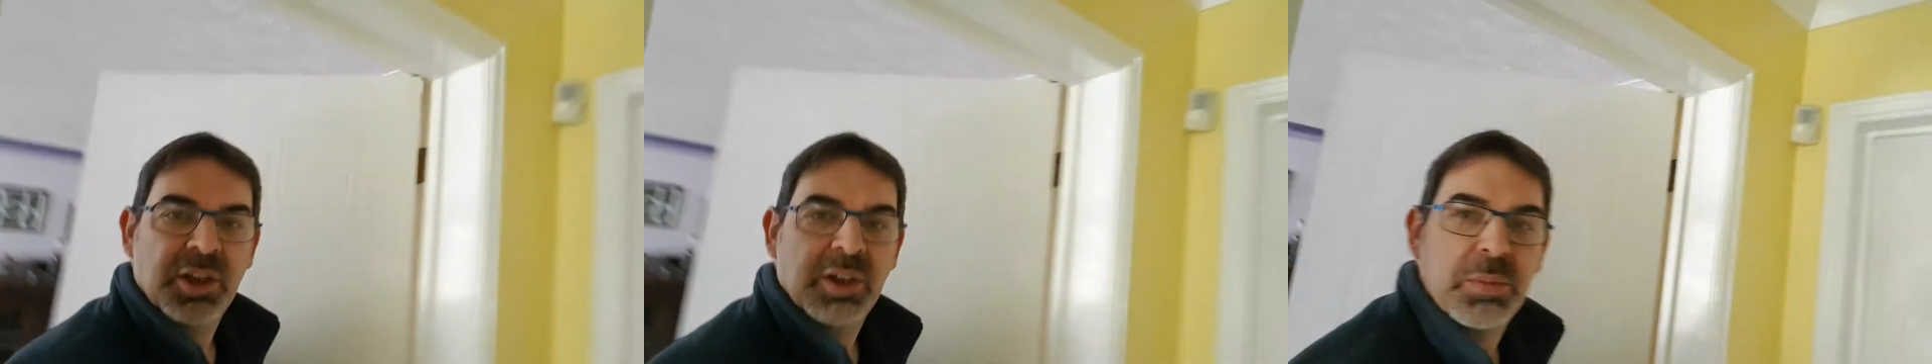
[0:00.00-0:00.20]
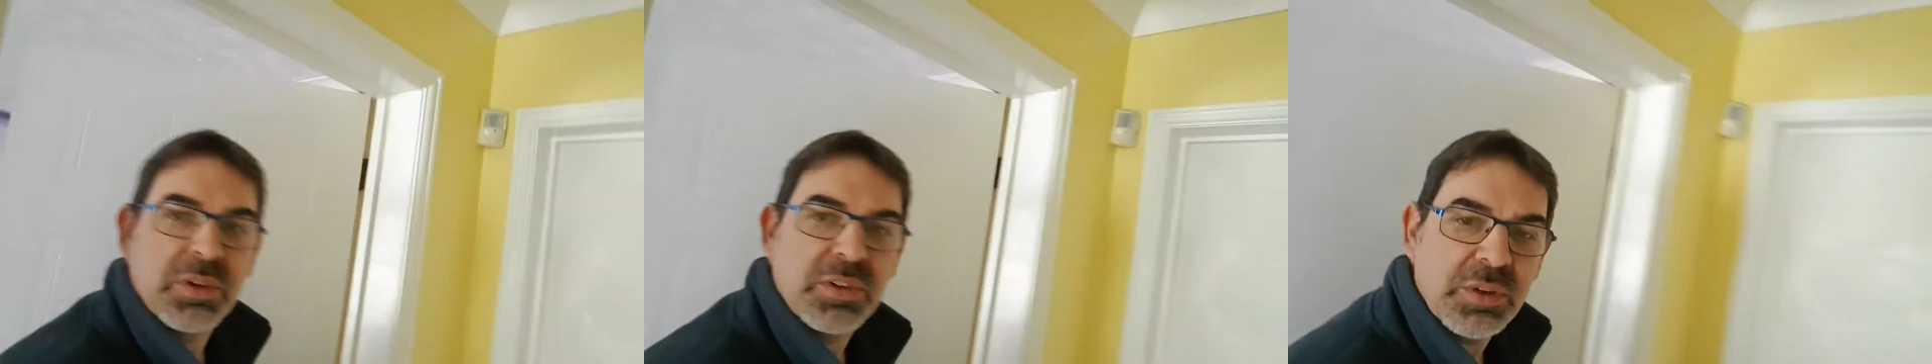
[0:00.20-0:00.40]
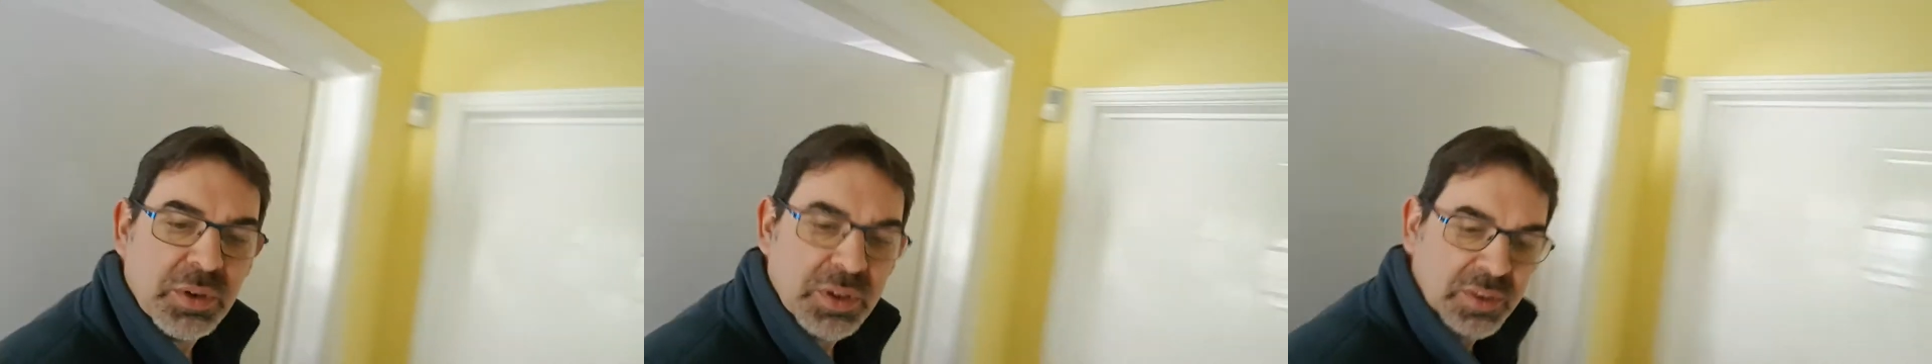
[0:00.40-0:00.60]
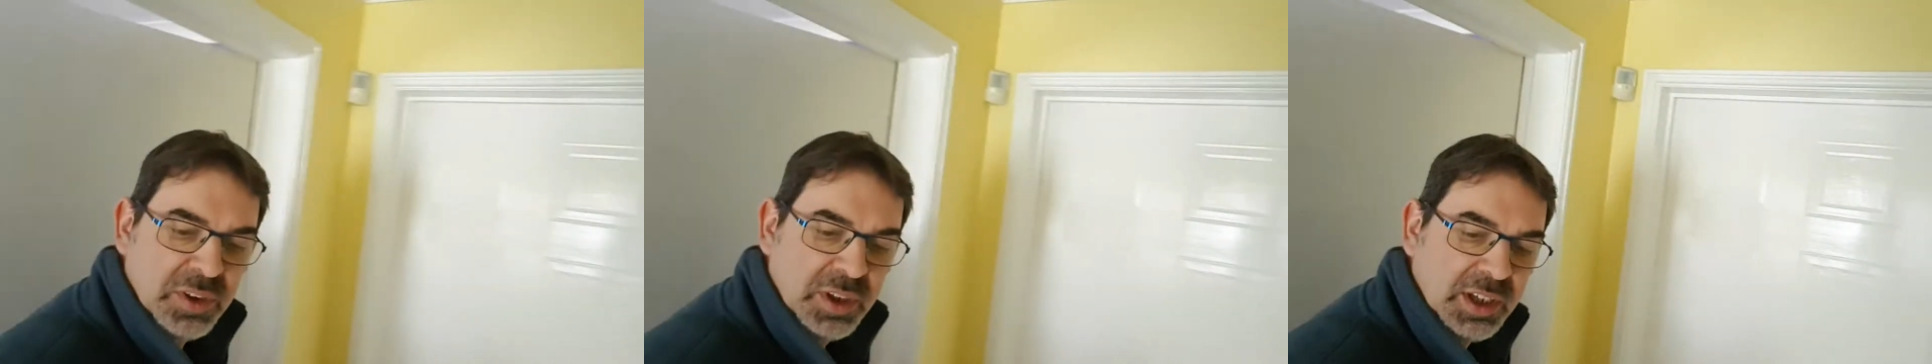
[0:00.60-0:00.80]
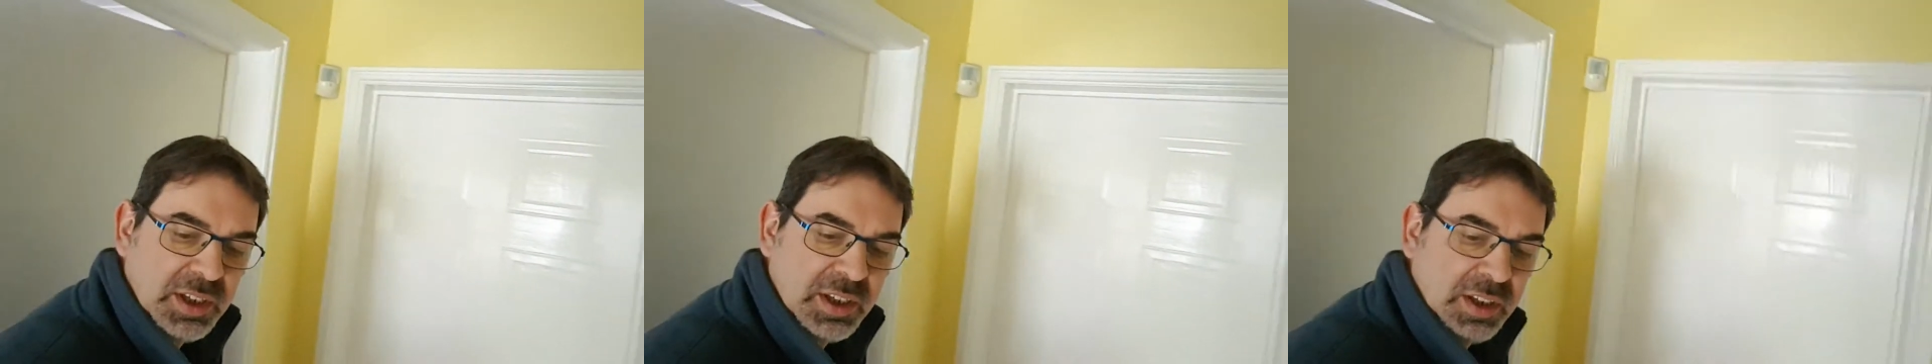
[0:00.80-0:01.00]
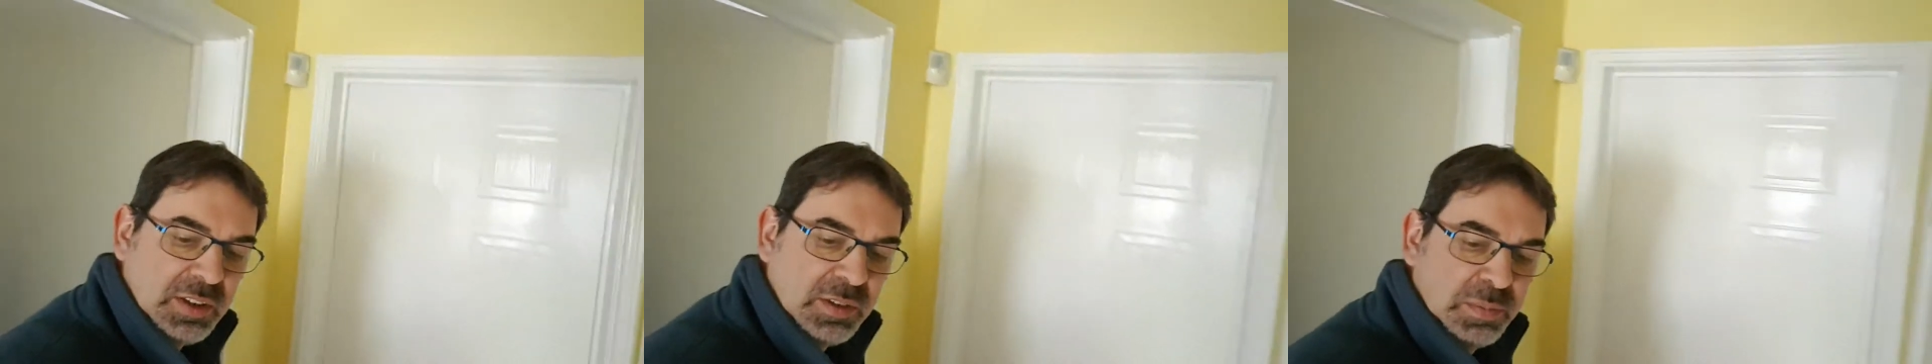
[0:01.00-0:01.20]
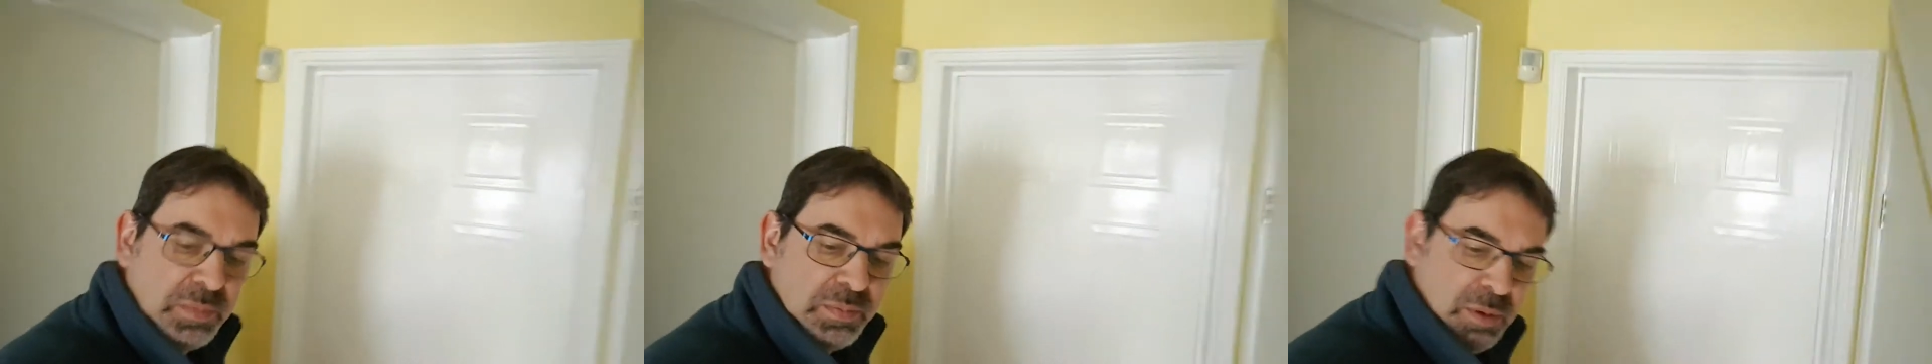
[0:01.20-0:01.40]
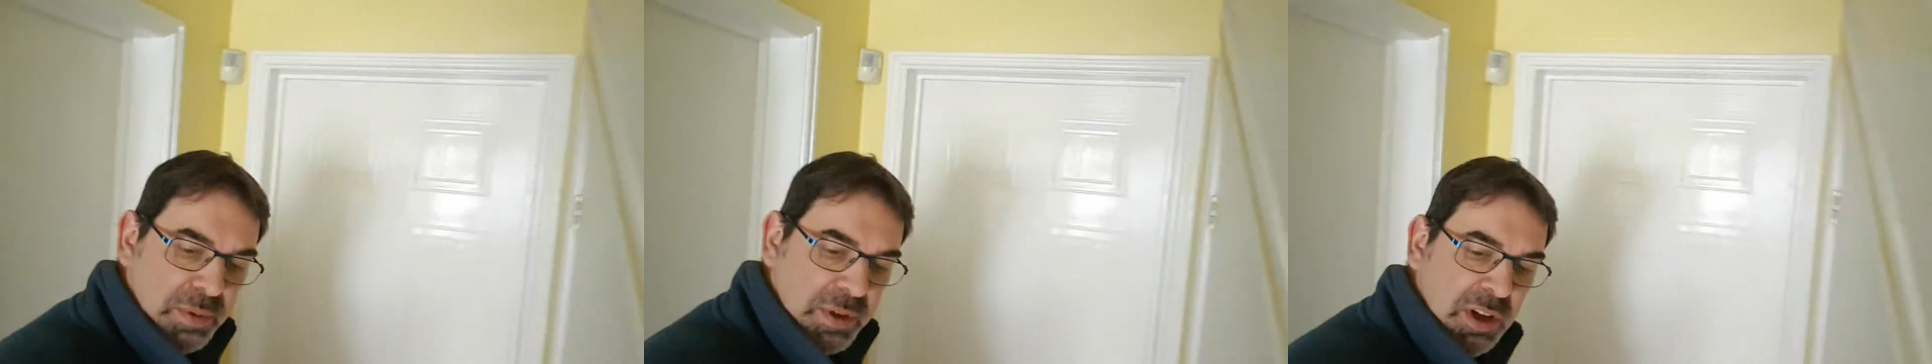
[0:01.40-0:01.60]
But see what you think. It's
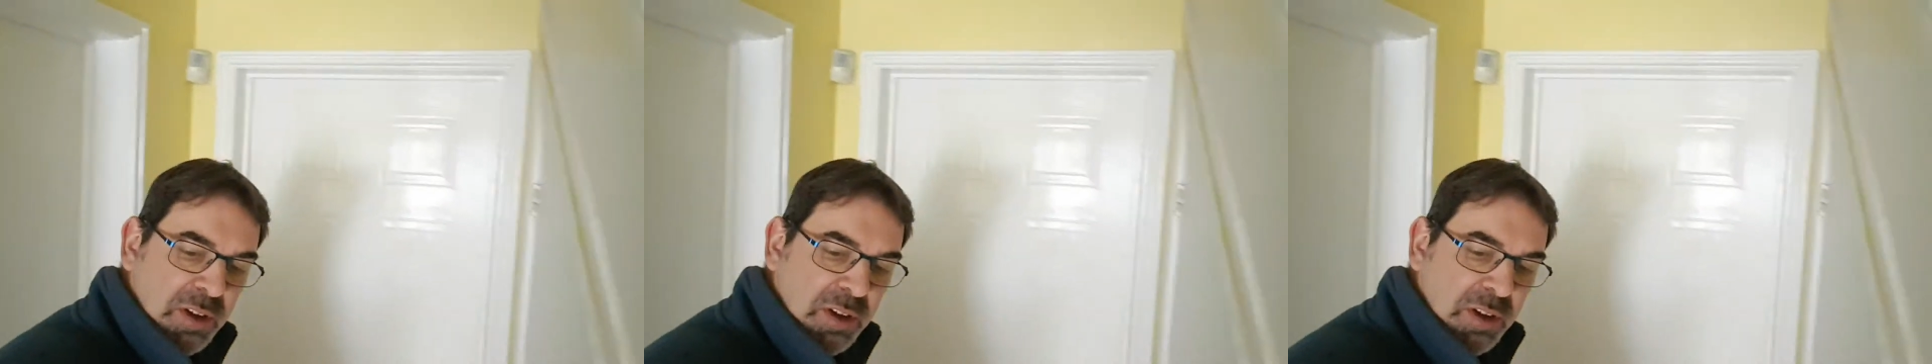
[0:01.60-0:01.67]
probably no